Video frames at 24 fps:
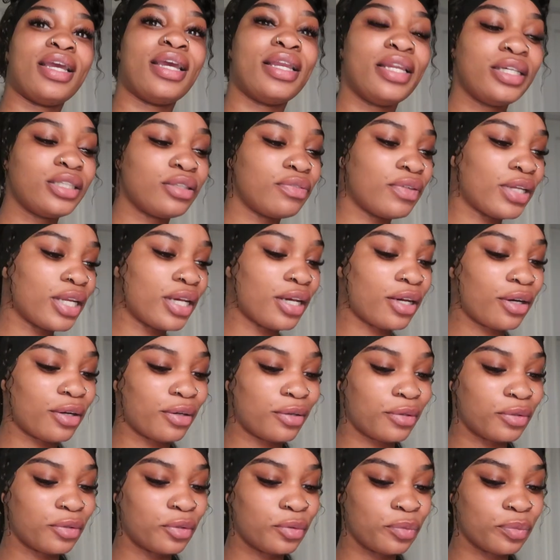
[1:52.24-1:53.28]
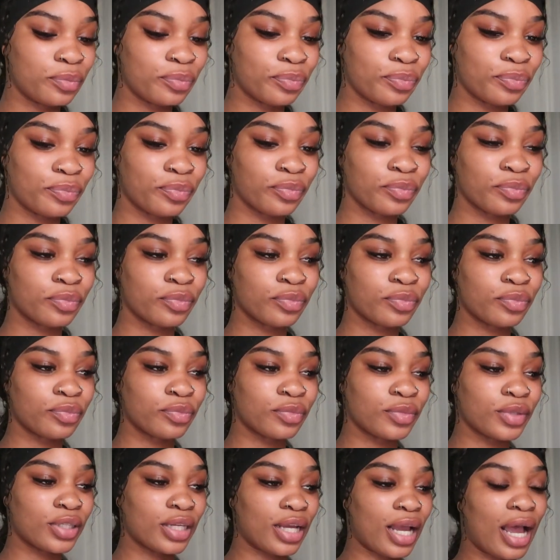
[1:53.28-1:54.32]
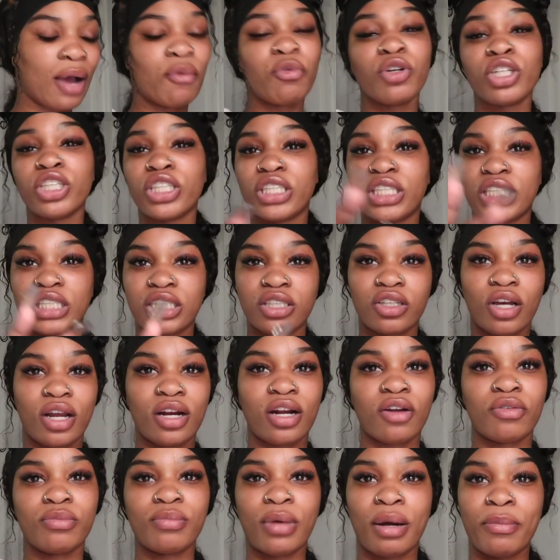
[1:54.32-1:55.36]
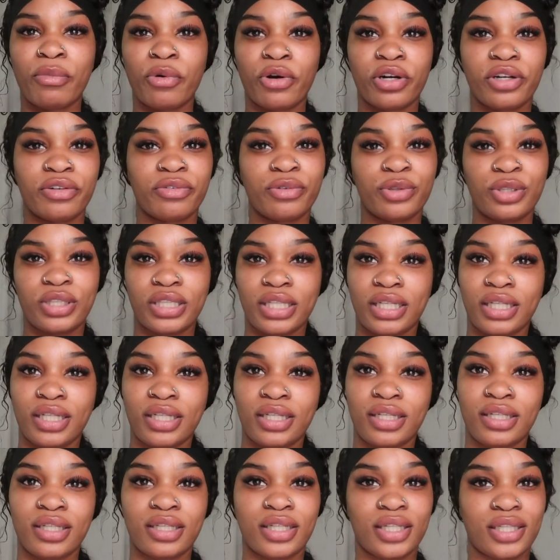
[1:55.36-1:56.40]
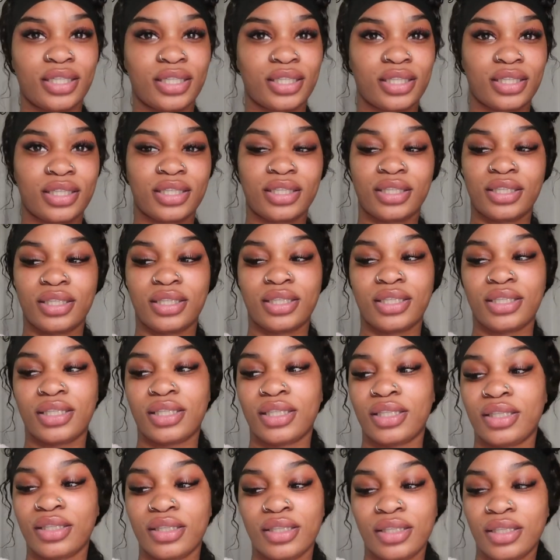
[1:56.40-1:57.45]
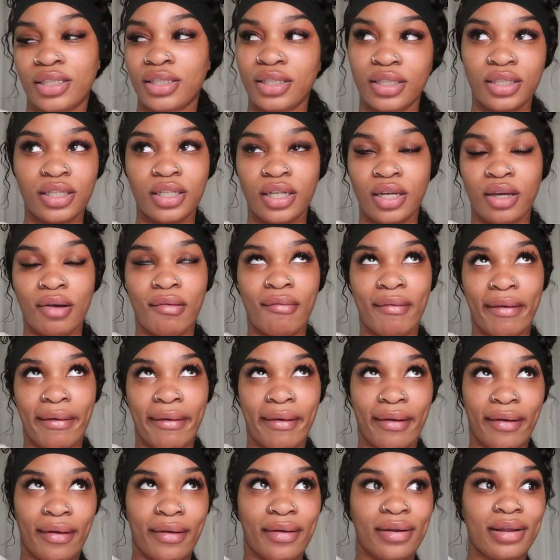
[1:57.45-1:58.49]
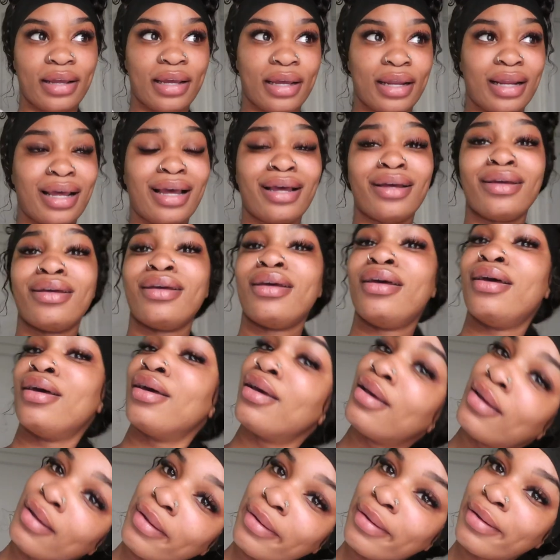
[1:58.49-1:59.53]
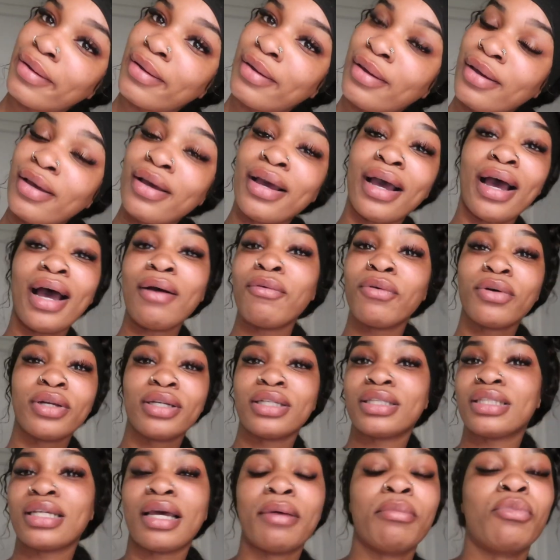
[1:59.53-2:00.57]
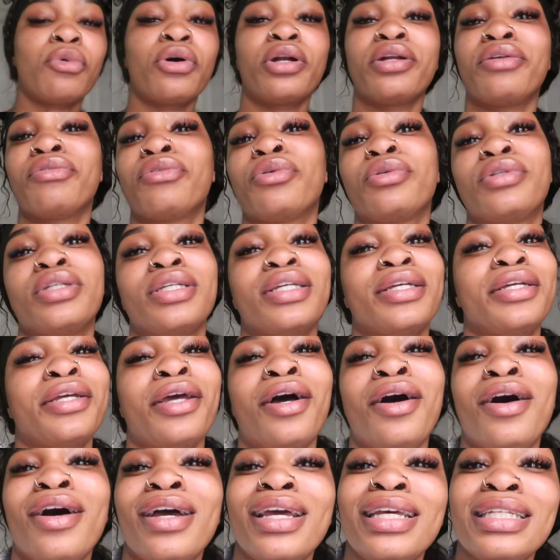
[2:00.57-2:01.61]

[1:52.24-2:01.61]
In this video, I wanted to just start off my morning routine because why not? And I wouldn't say morning routine, y'all.